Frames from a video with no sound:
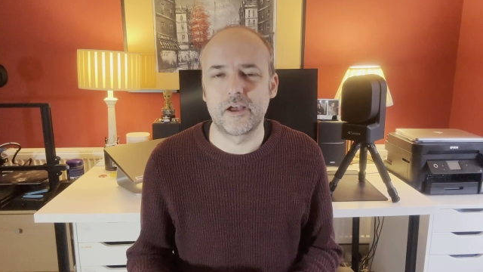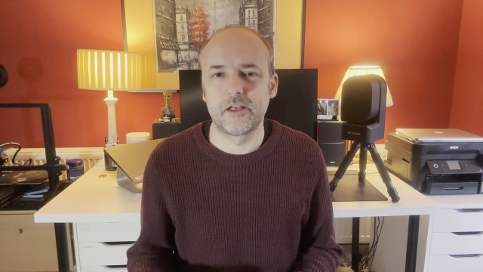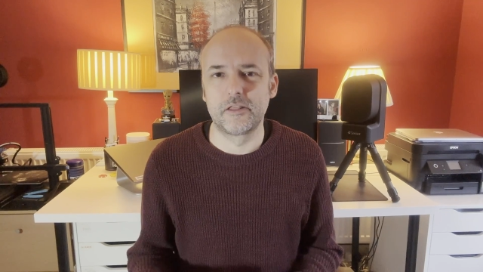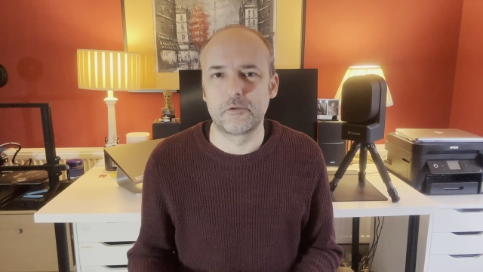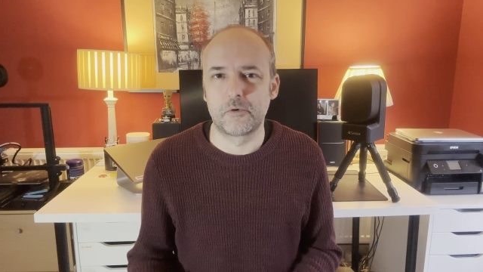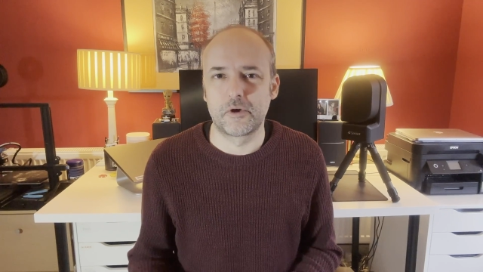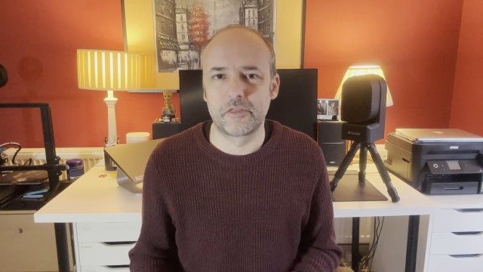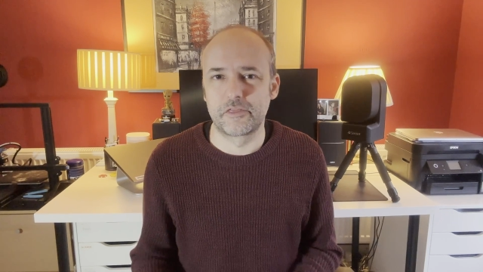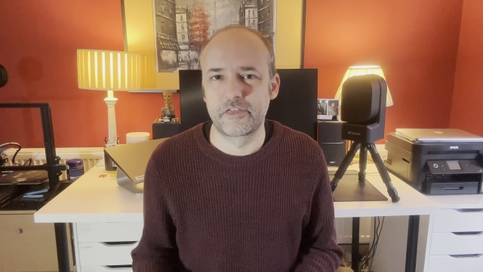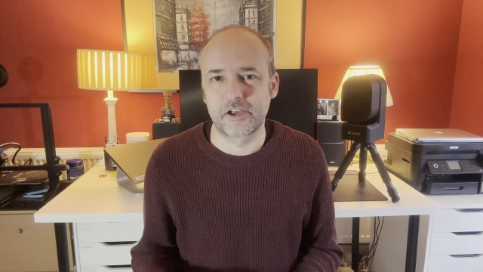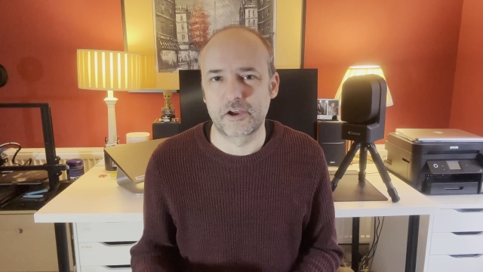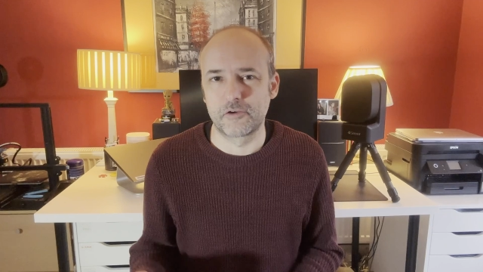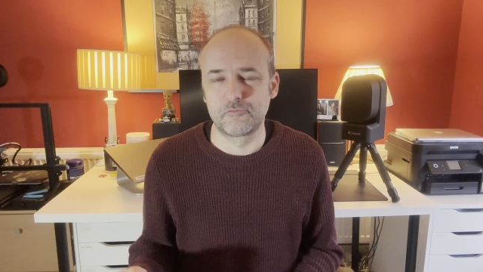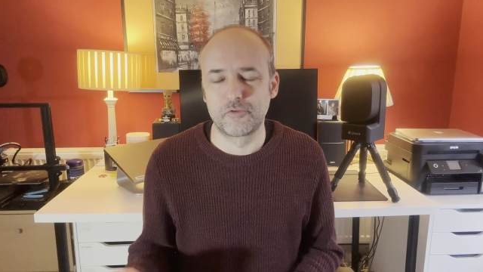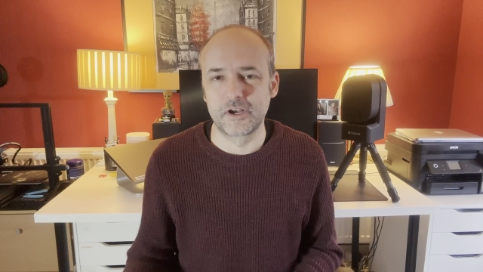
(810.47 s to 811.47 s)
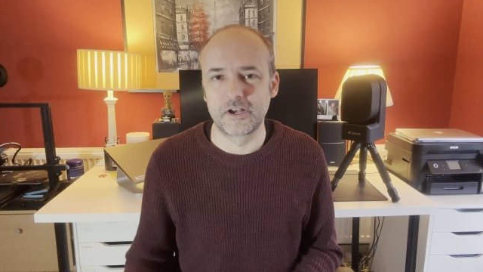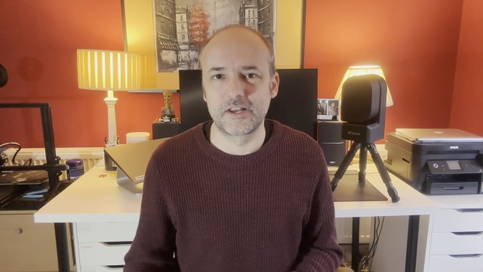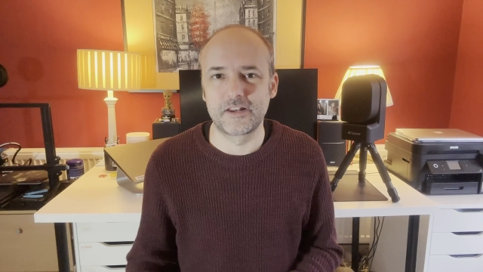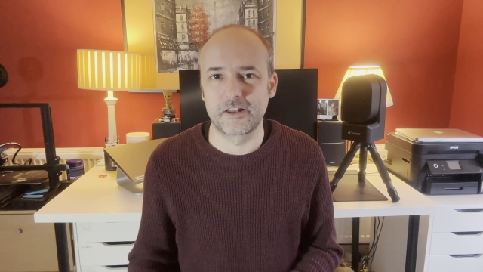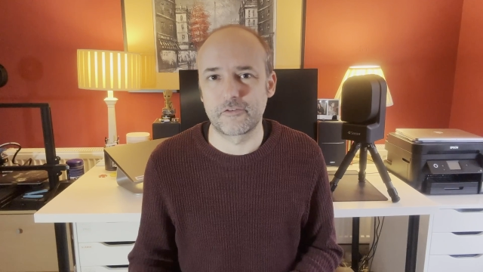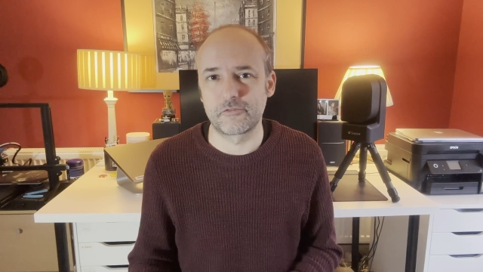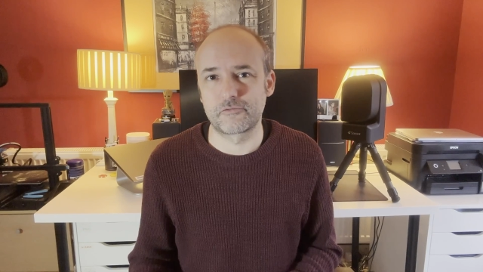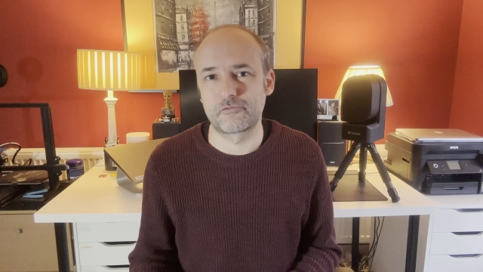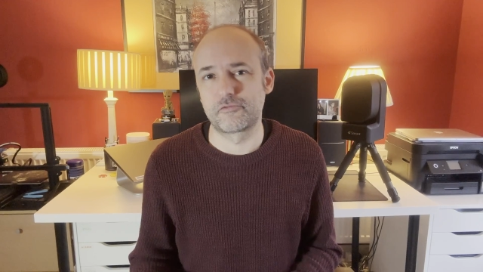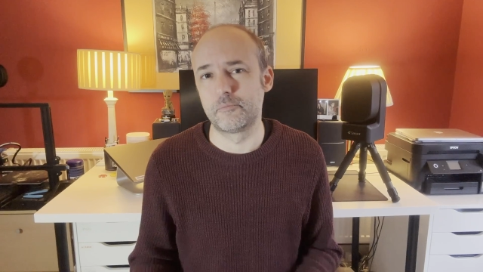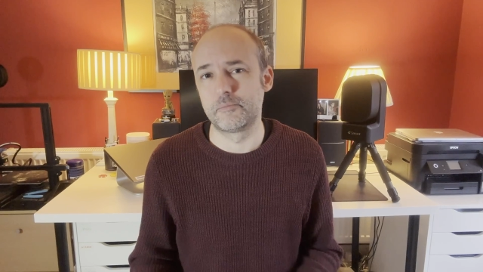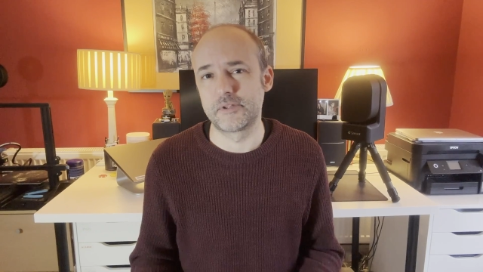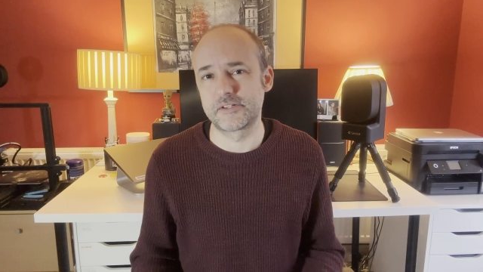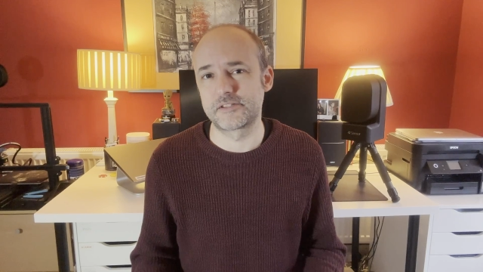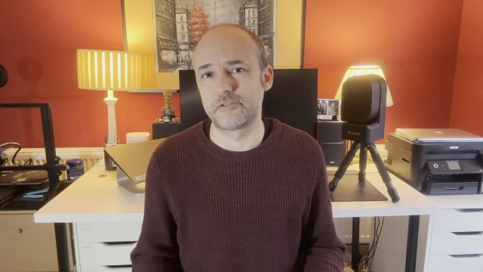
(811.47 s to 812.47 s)
And the one thing I really loved
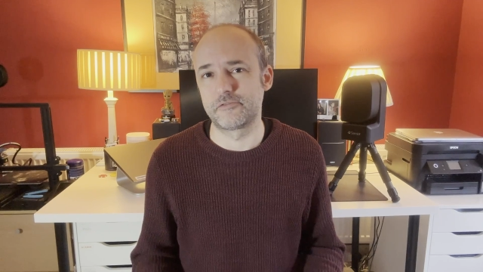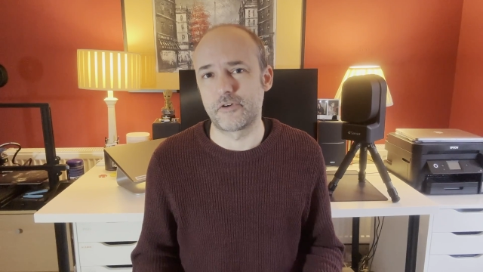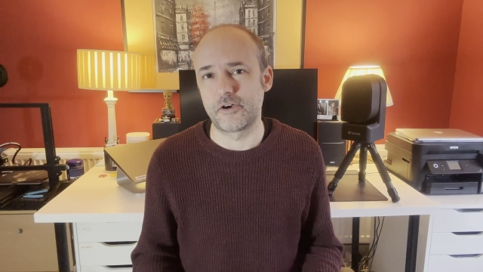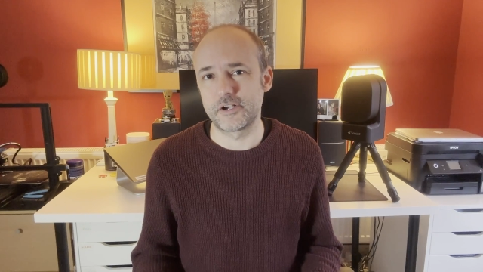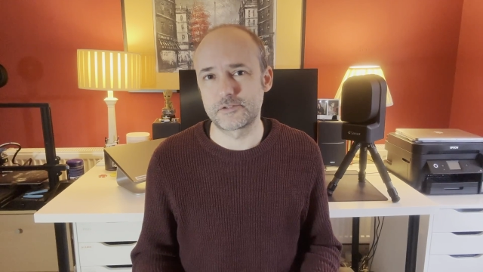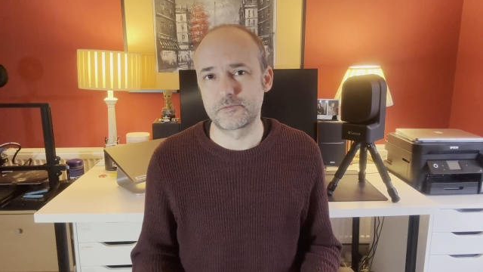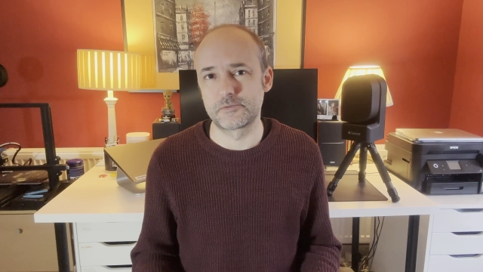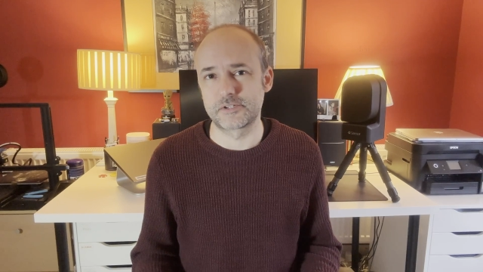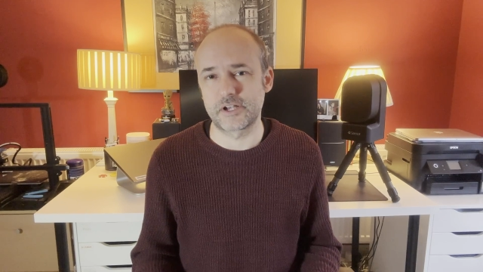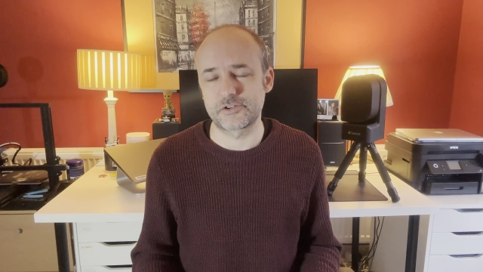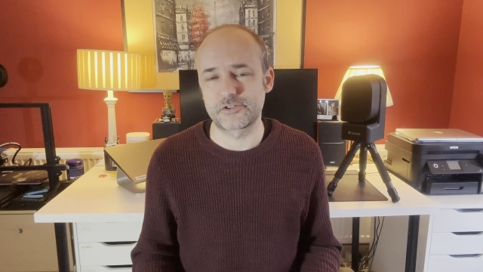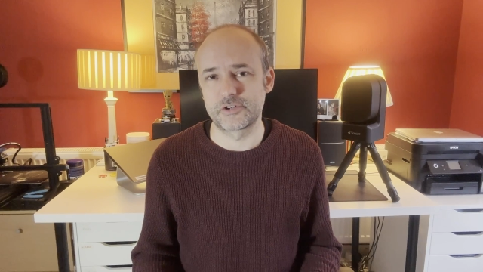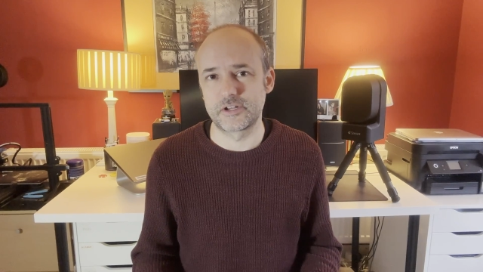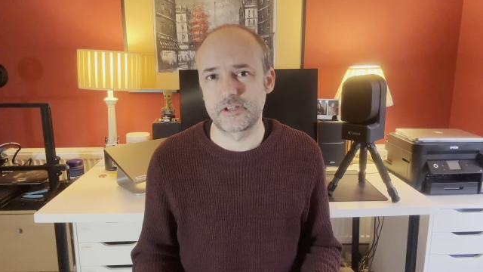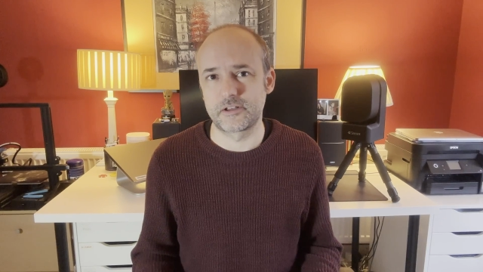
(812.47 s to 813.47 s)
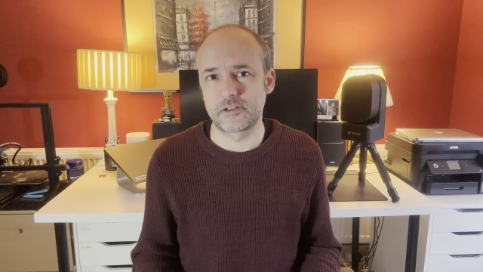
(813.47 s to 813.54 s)
from this device was actually